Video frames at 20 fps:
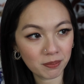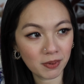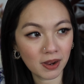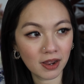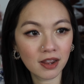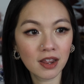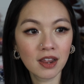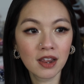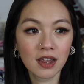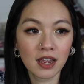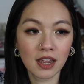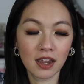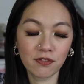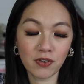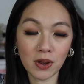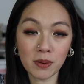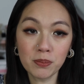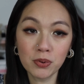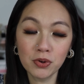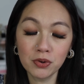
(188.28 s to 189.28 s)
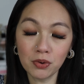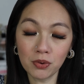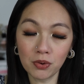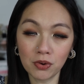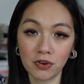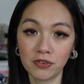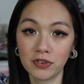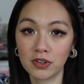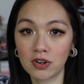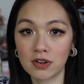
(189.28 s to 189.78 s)
But if I put
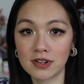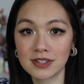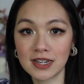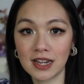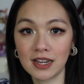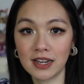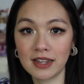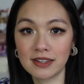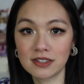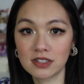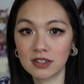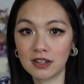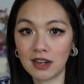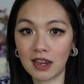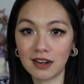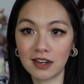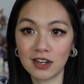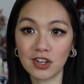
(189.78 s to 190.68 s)
all the contact lens together,